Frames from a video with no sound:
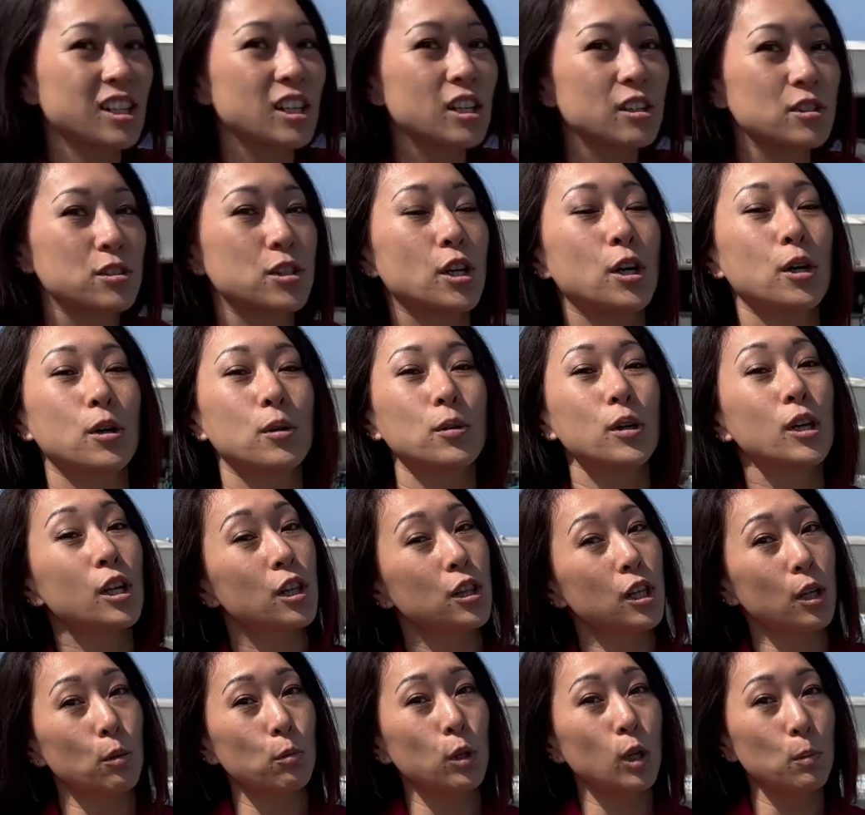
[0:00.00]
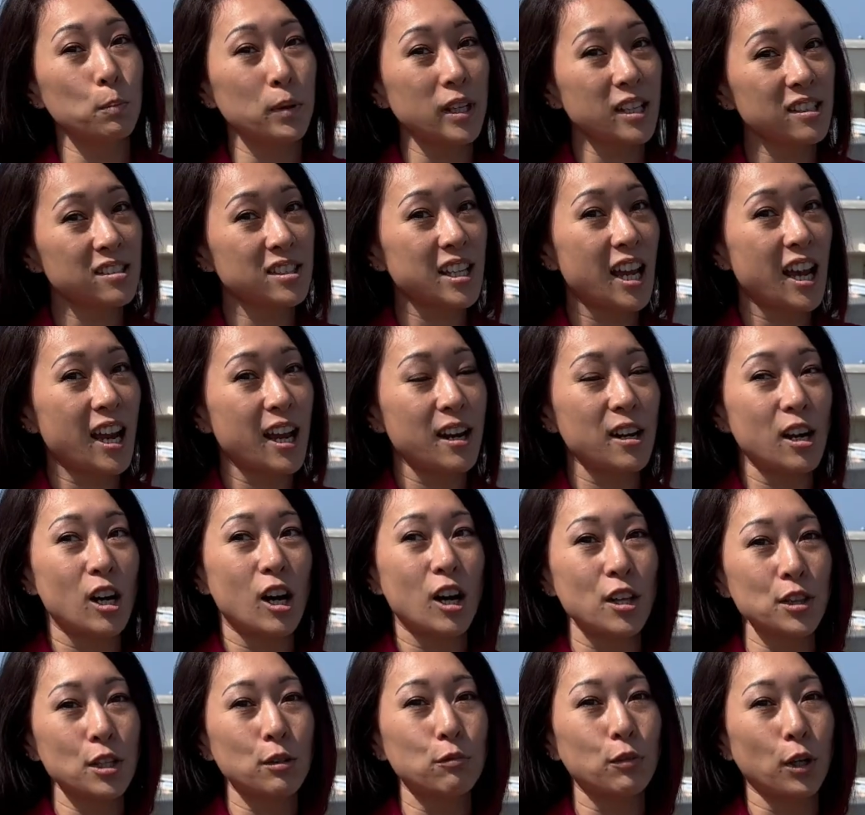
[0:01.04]
So there will be a sign
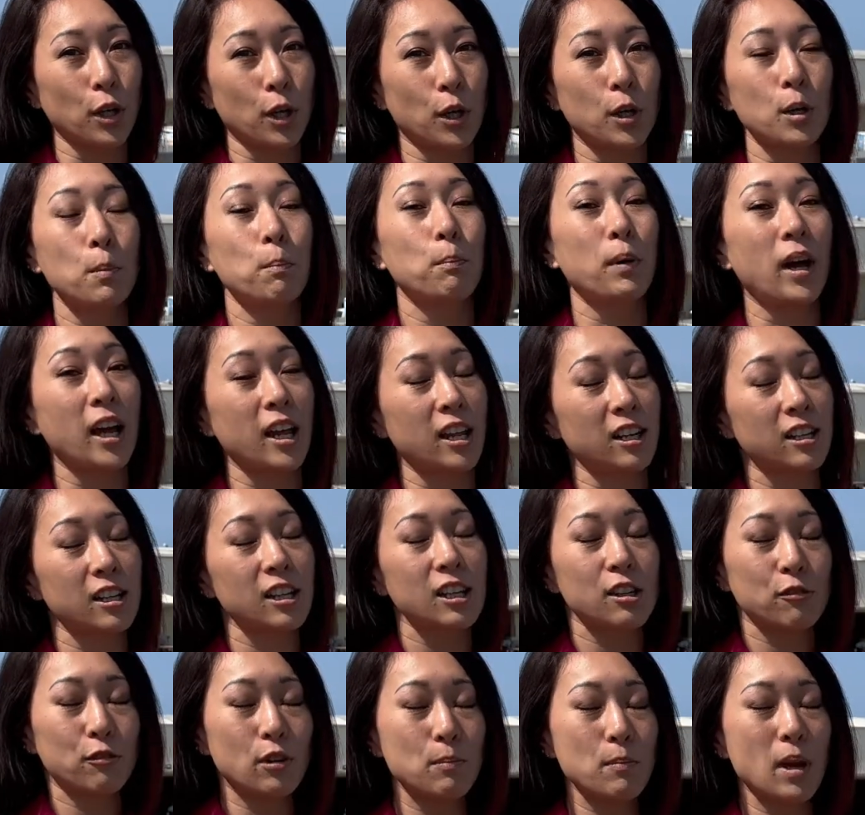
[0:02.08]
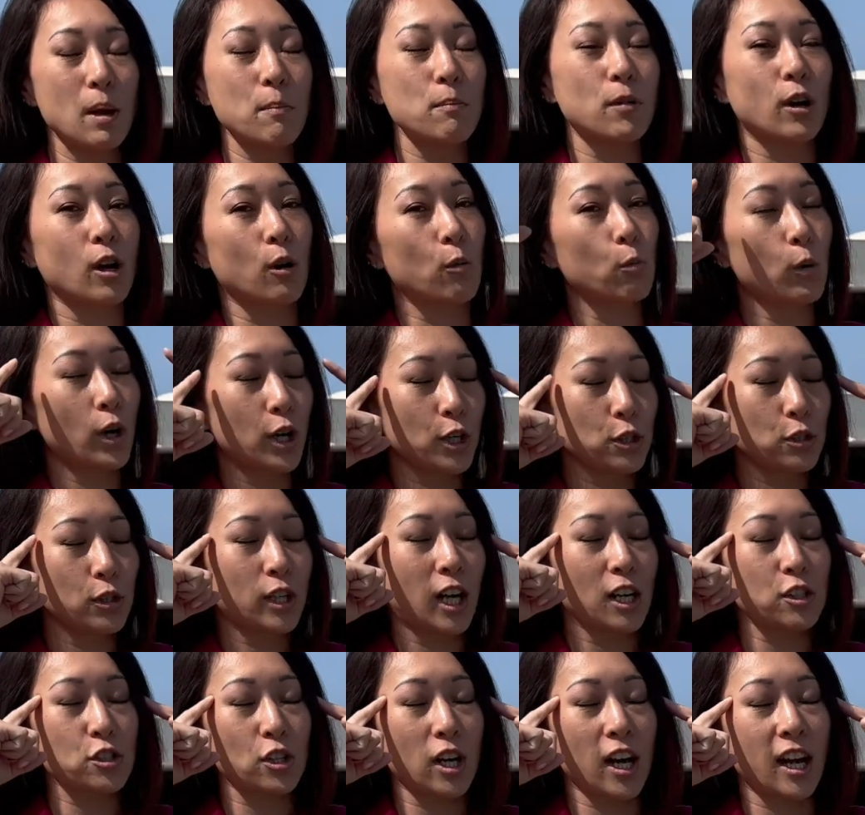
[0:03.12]
on the road, but remember where you
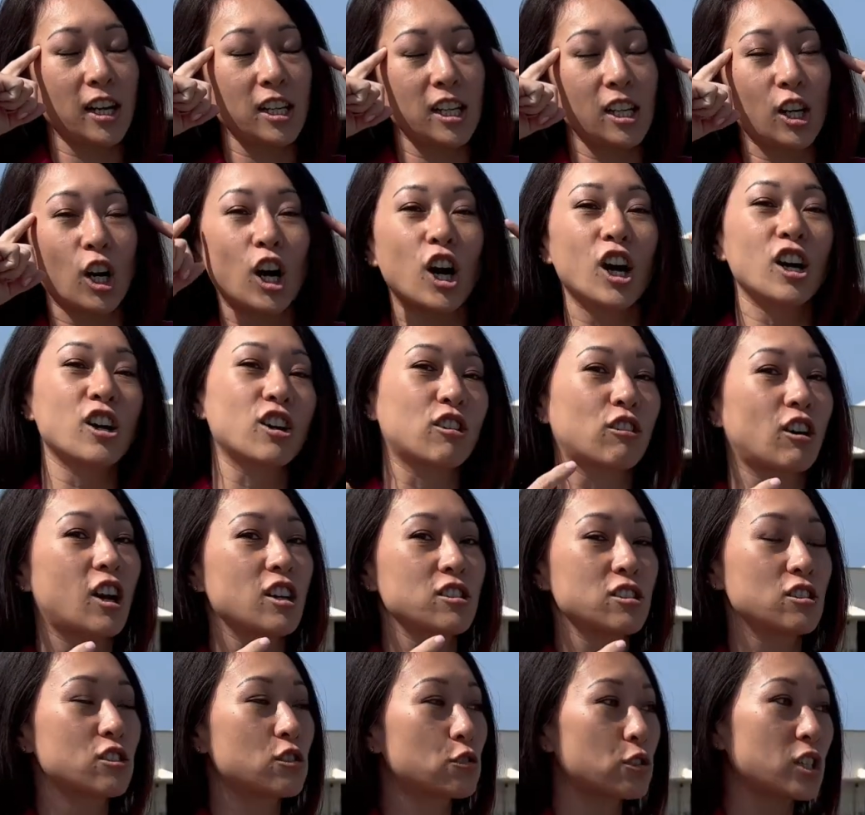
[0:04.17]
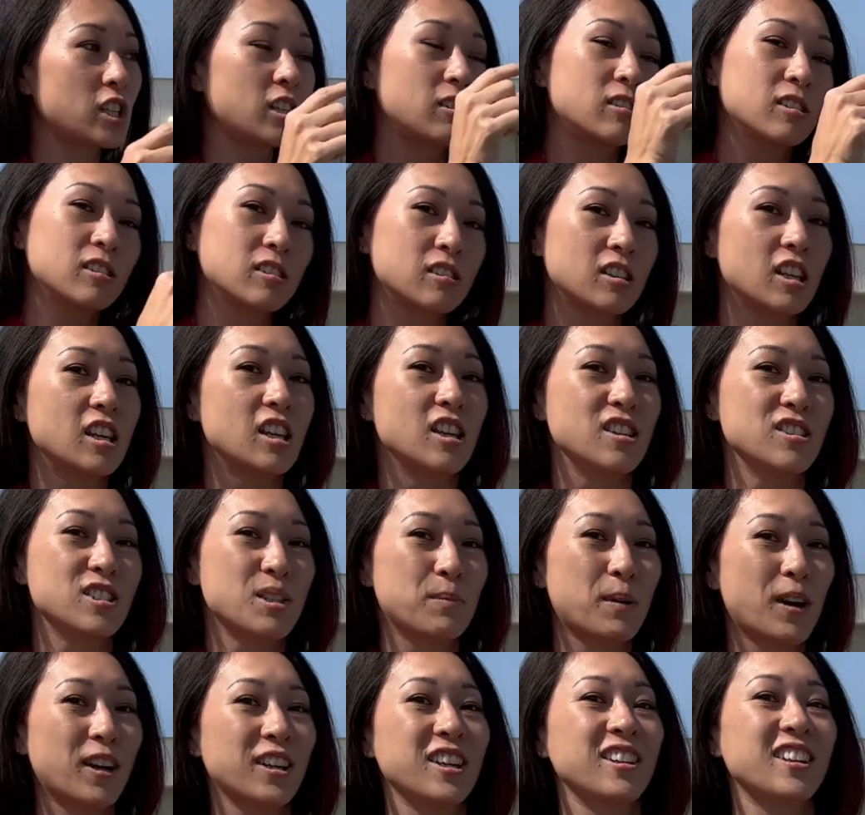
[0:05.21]
got your ID card across the street is the
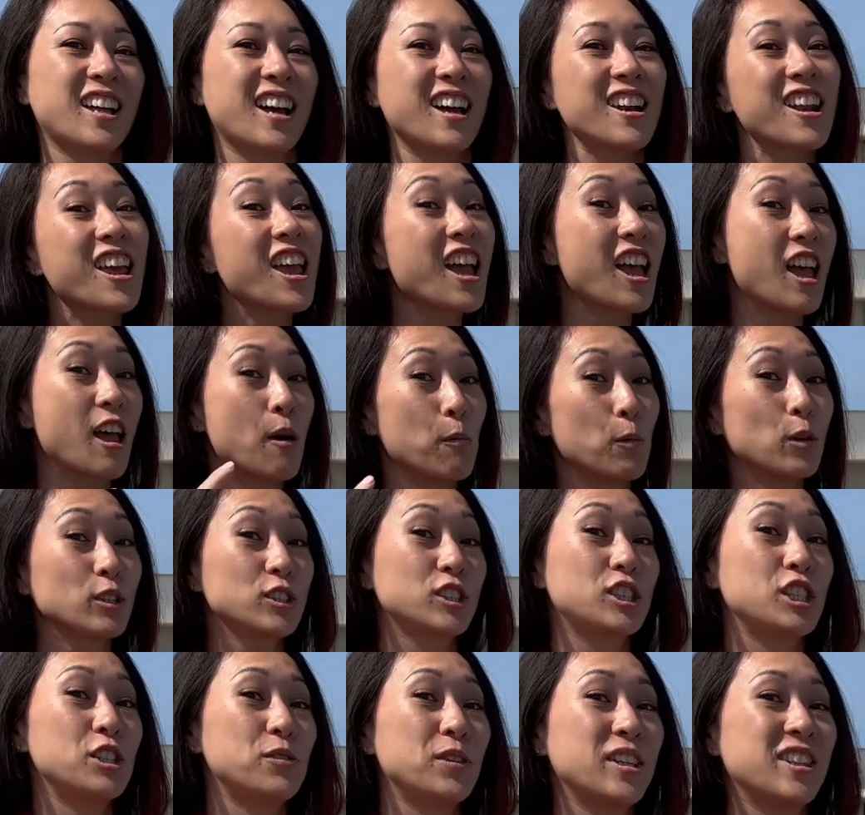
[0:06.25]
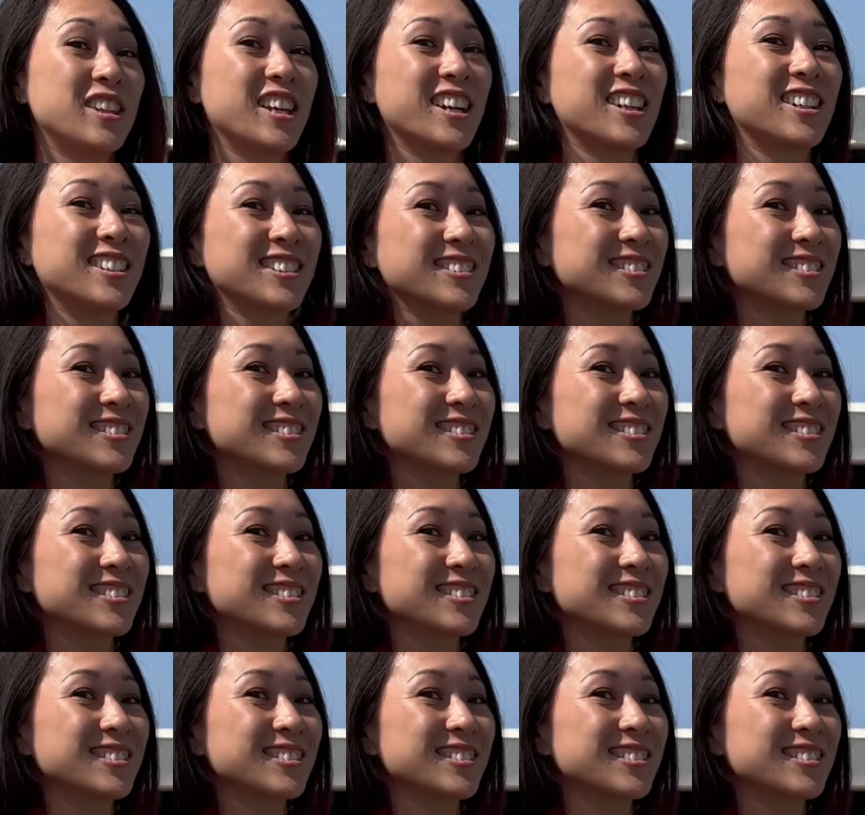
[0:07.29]
parking lot and we'll see you in there.